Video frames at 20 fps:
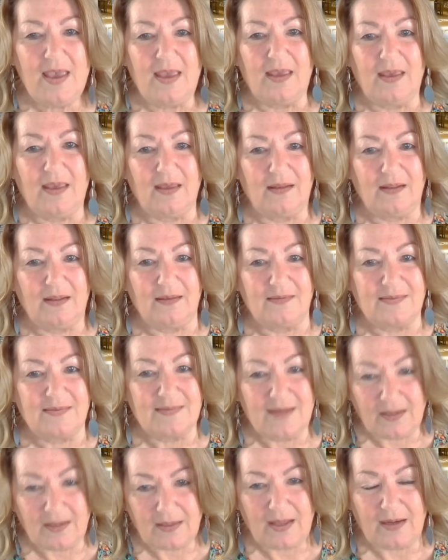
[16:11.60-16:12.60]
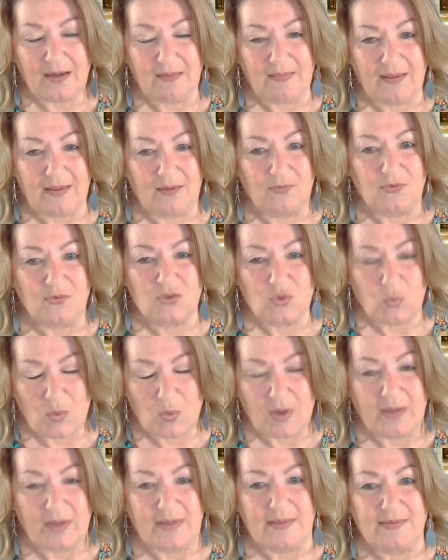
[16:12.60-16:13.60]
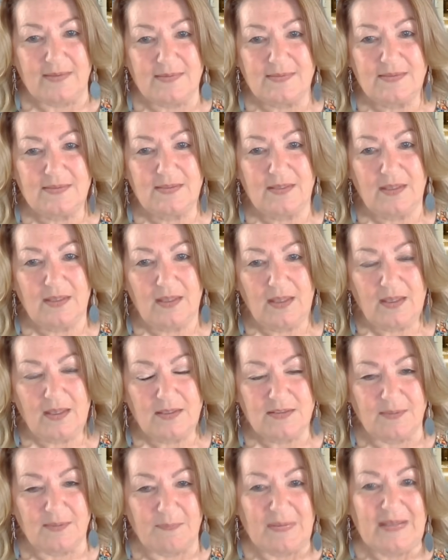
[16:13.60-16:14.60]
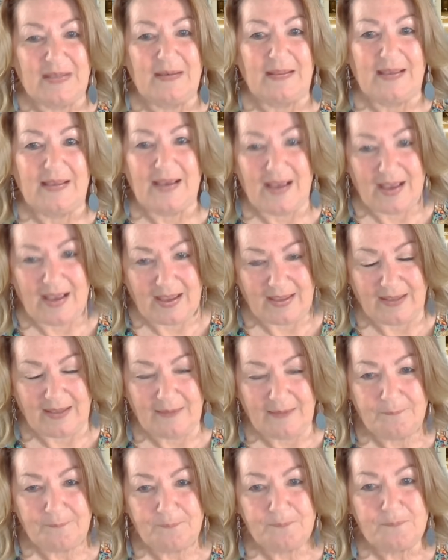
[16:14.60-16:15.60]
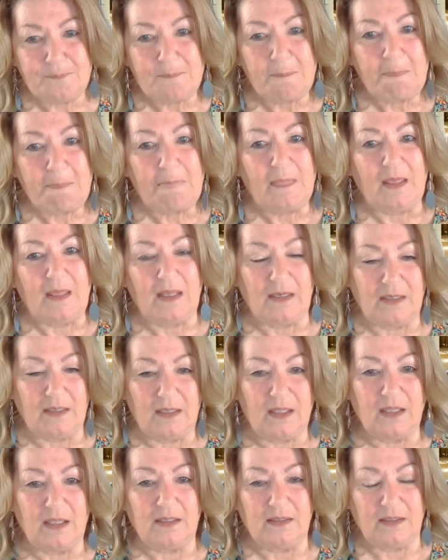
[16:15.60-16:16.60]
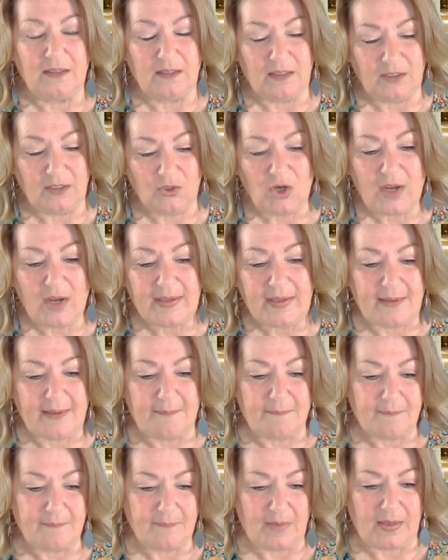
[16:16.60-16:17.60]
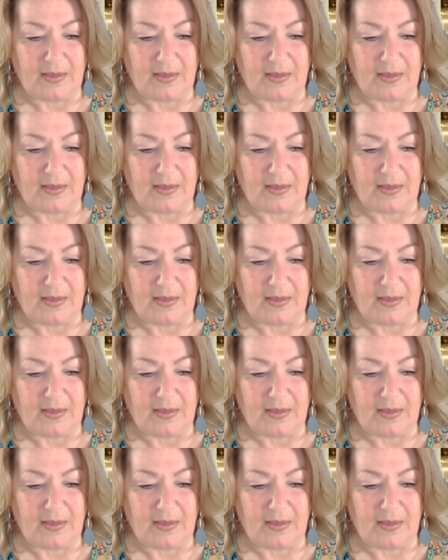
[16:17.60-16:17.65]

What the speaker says: And I snuck out of the house twice to meet a guy. And here I am.